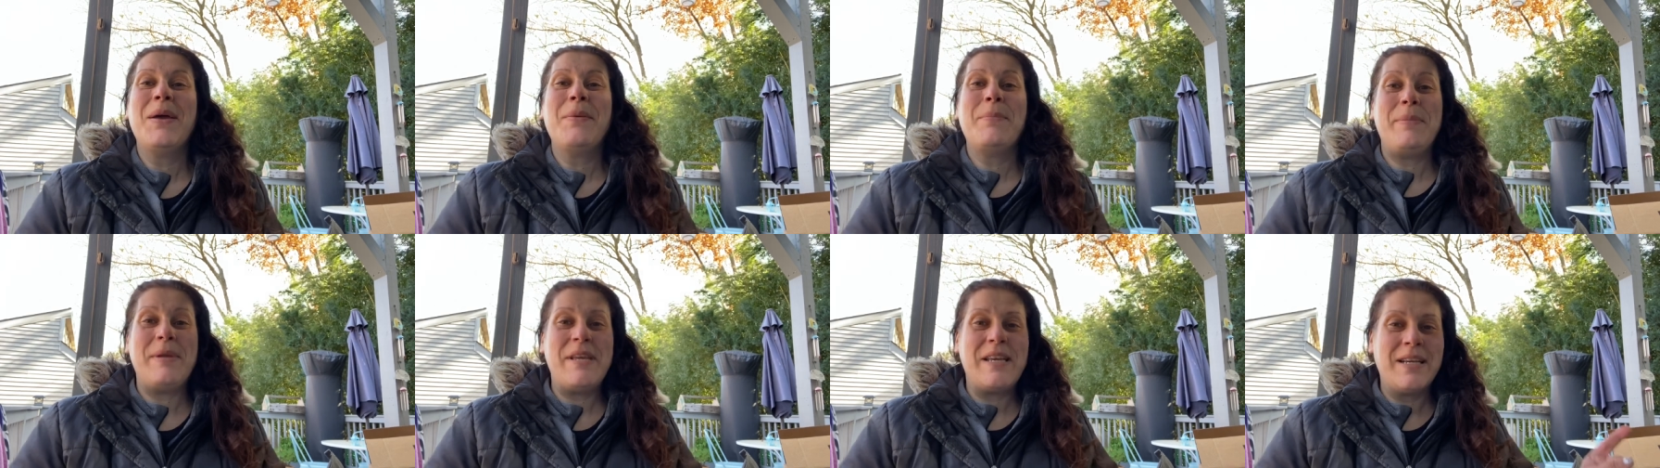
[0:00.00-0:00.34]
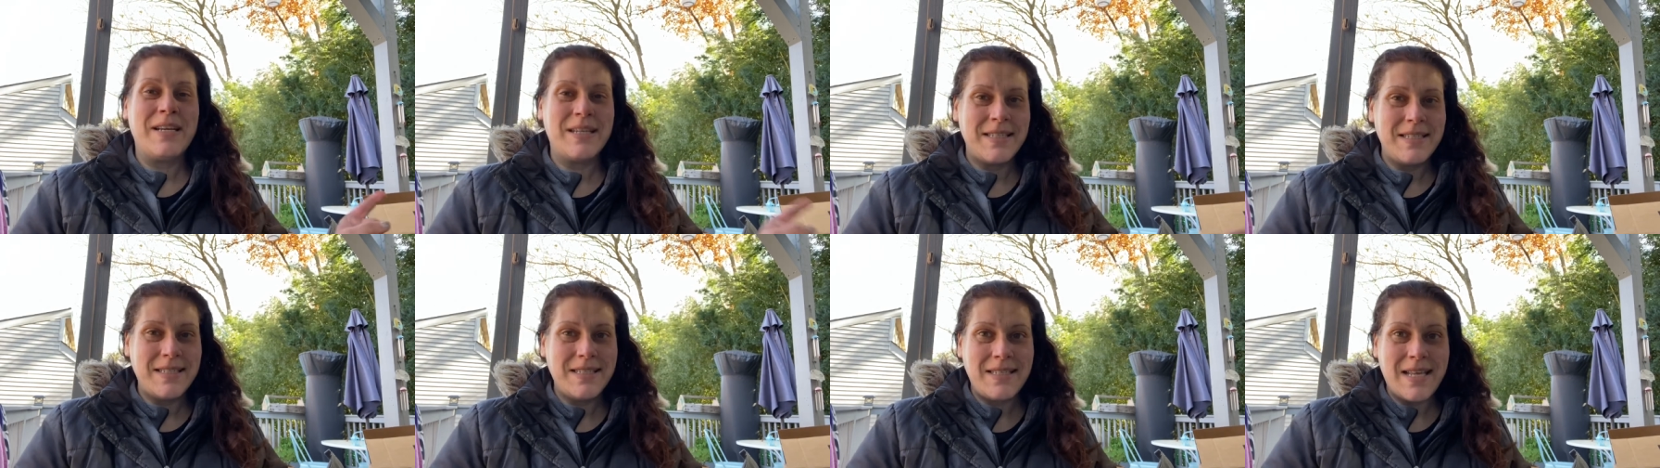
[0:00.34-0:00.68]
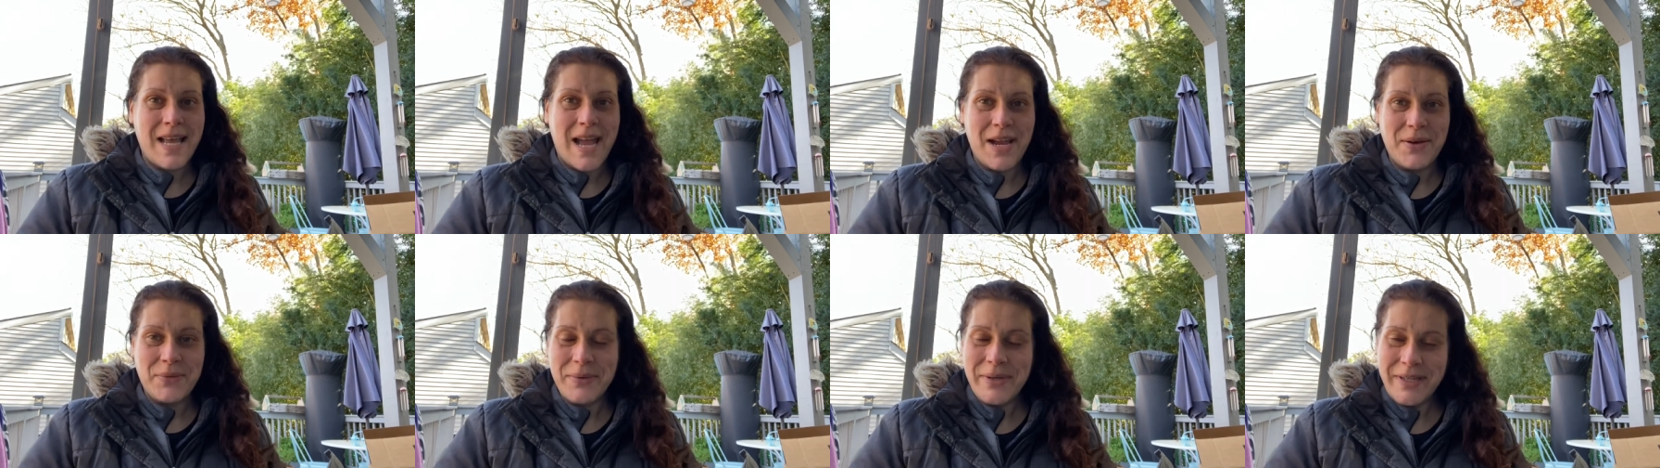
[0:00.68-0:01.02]
because
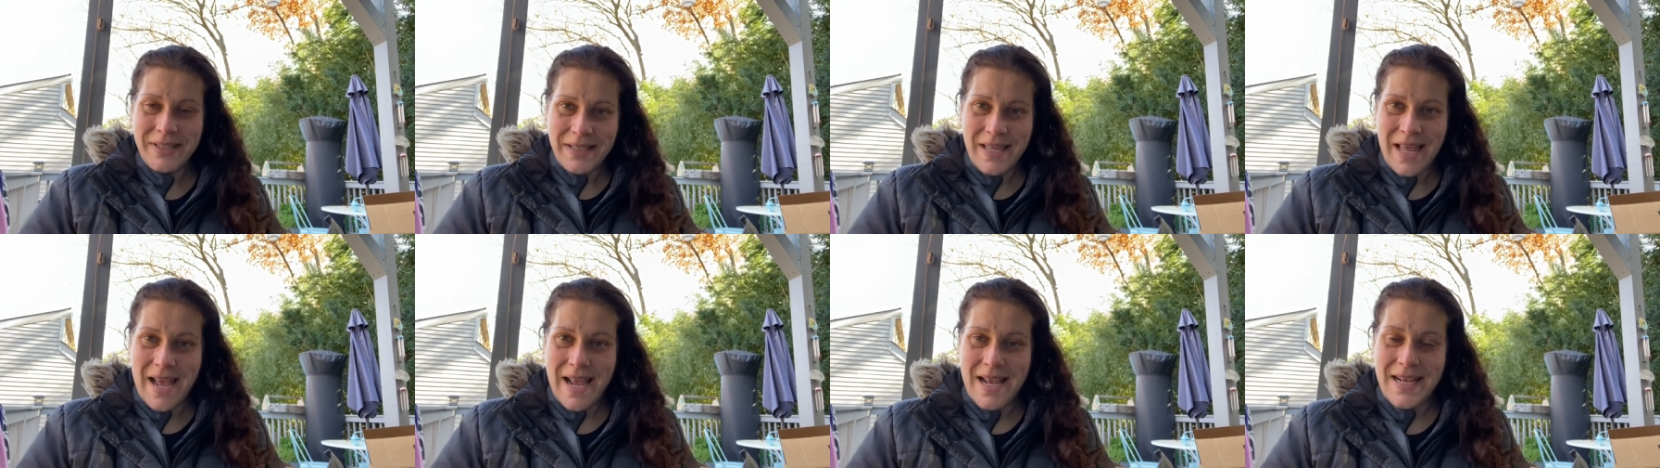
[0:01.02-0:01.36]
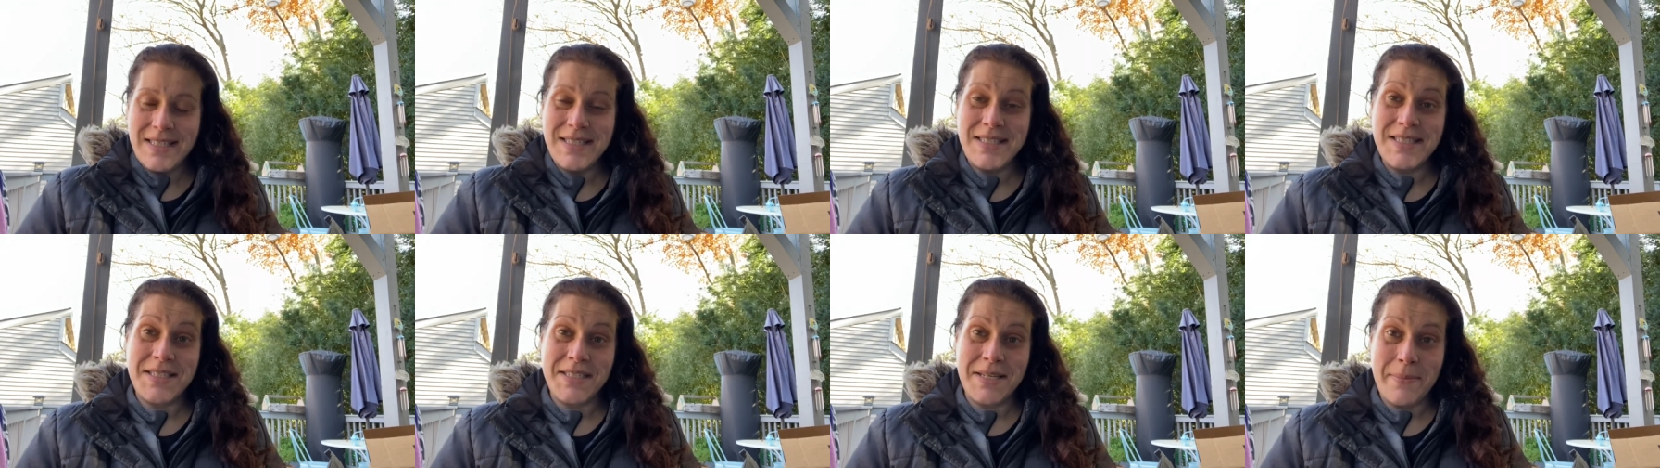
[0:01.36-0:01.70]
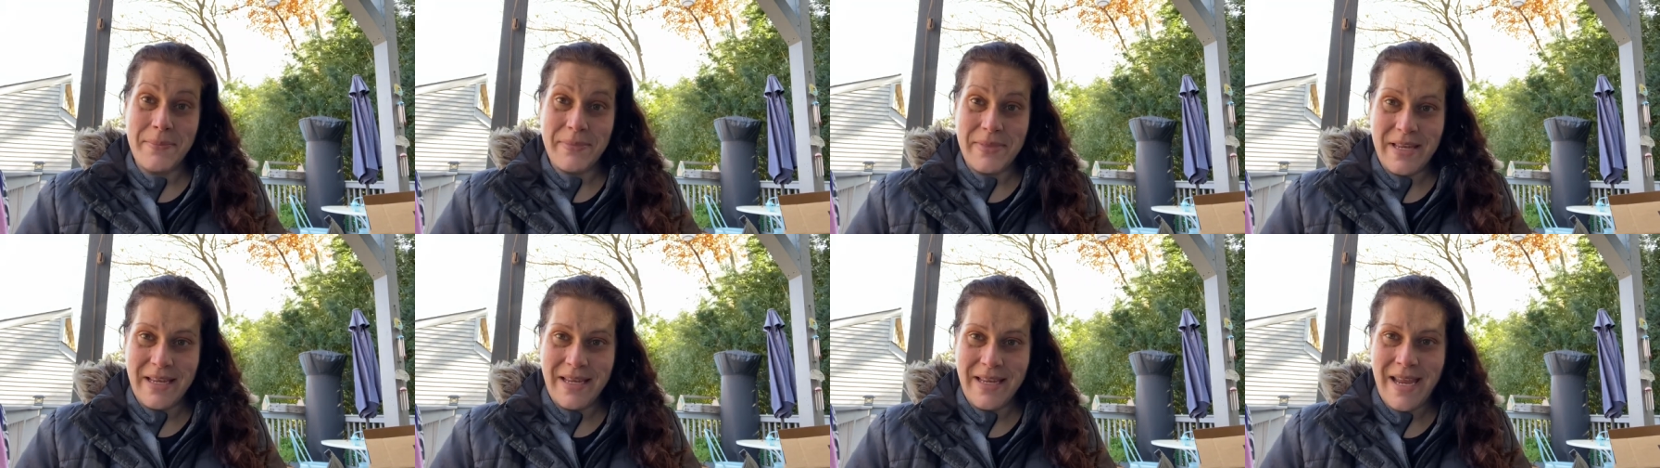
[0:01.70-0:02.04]
I realized
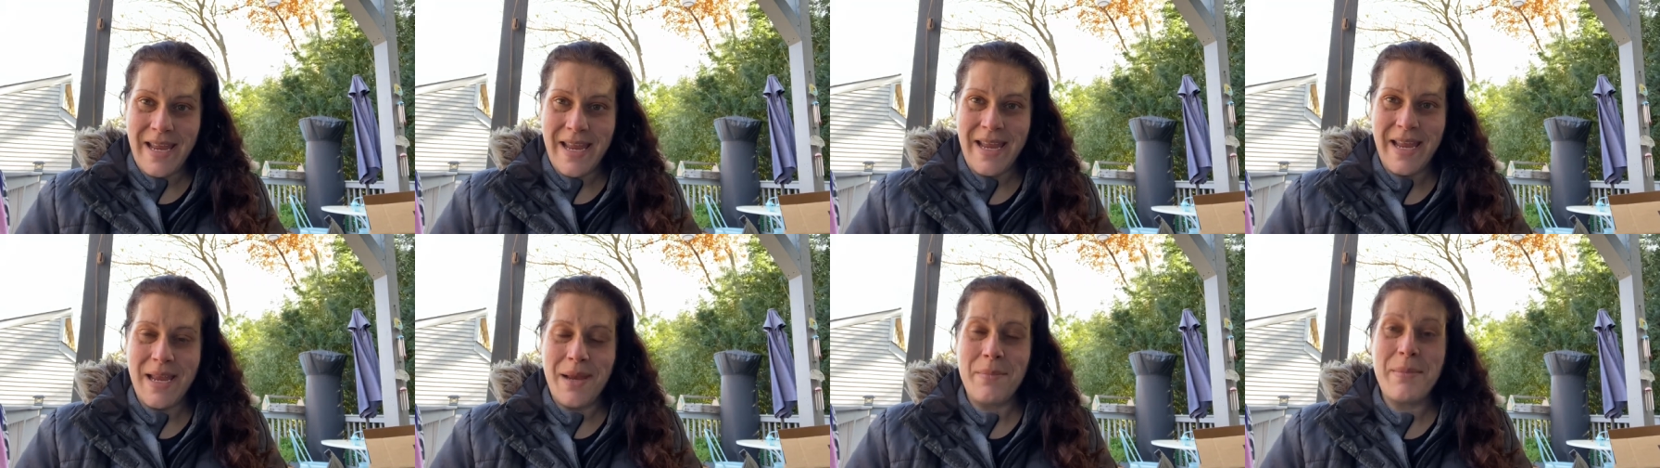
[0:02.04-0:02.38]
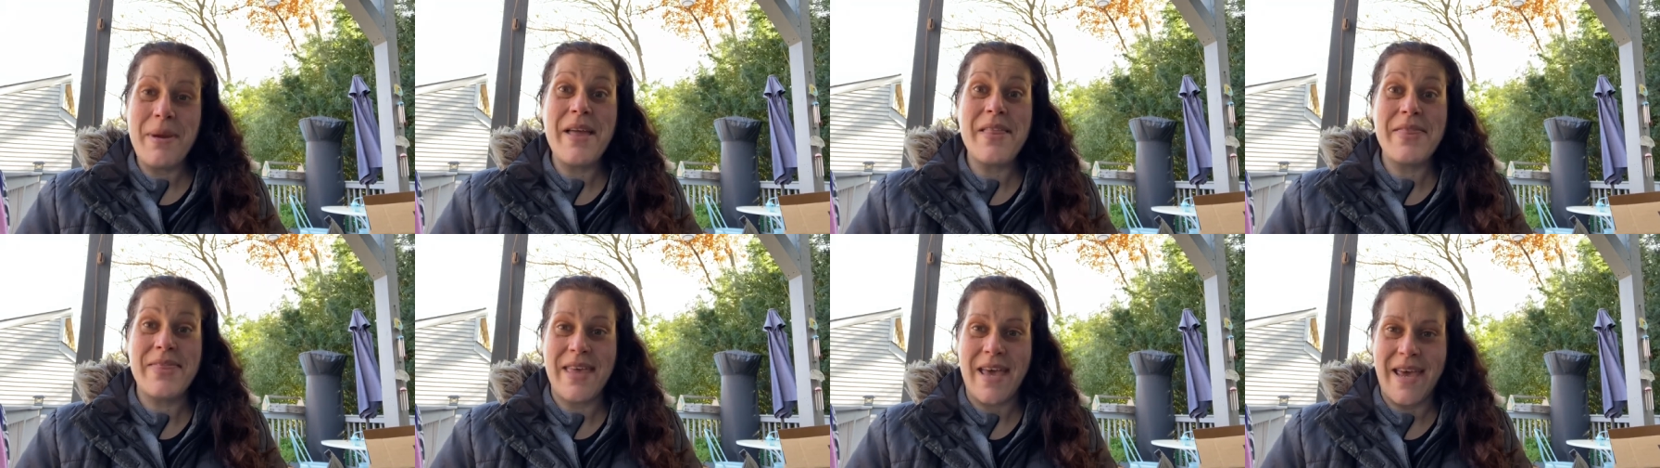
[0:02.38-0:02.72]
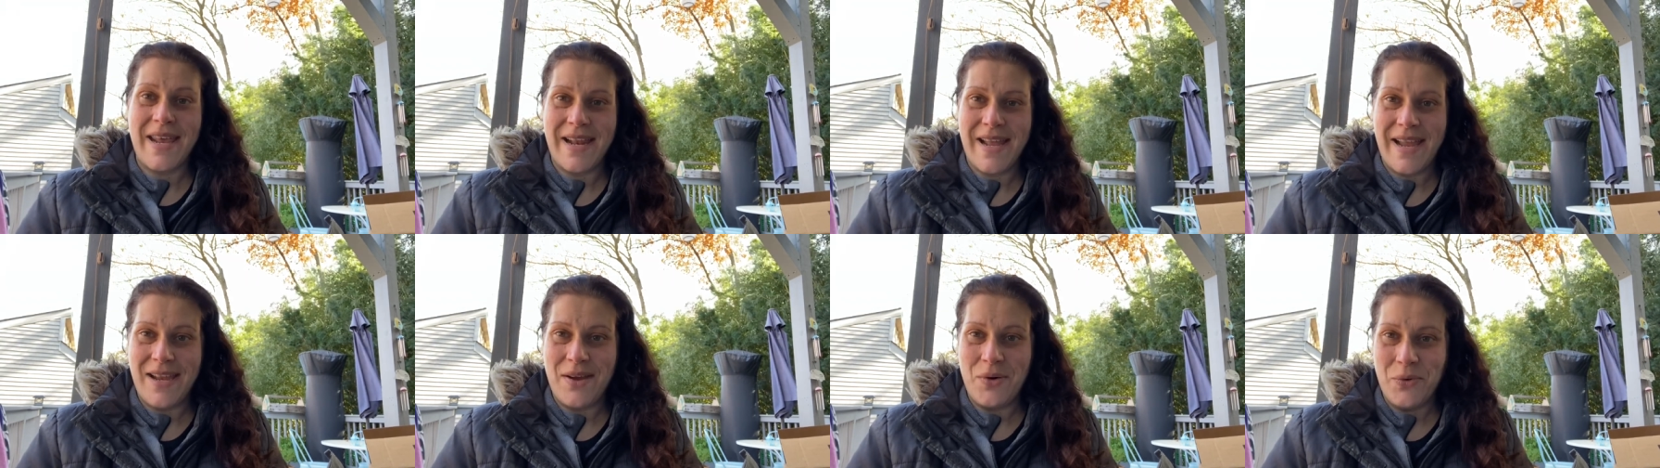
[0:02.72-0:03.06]
something came that
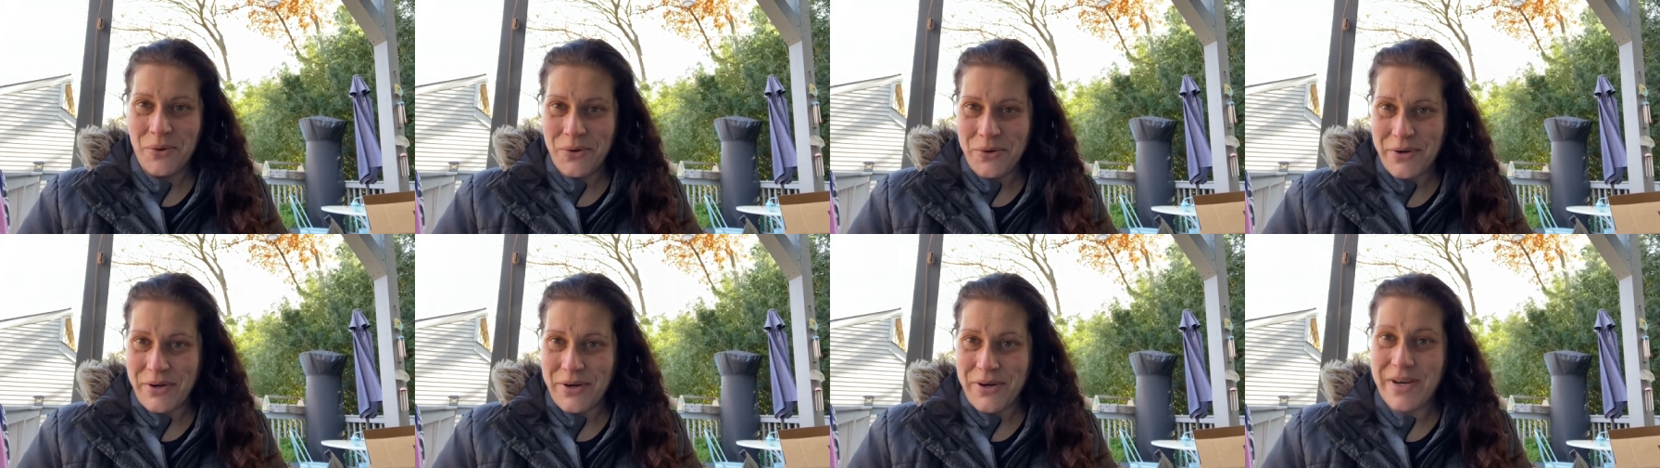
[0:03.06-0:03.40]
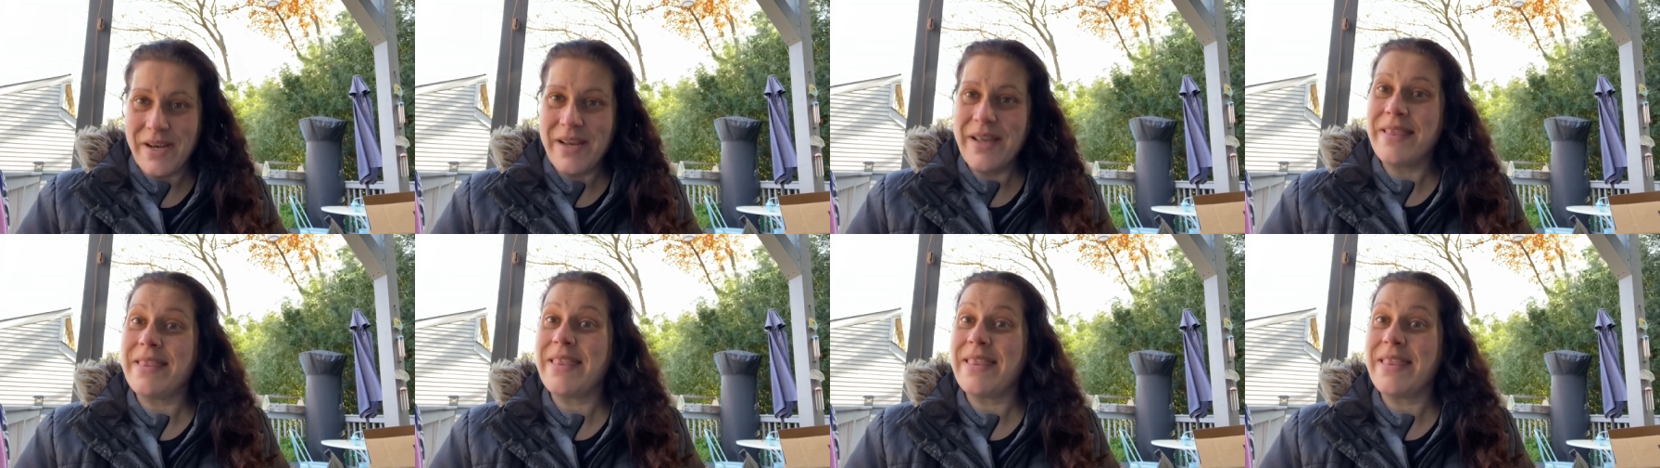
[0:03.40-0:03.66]
I ordered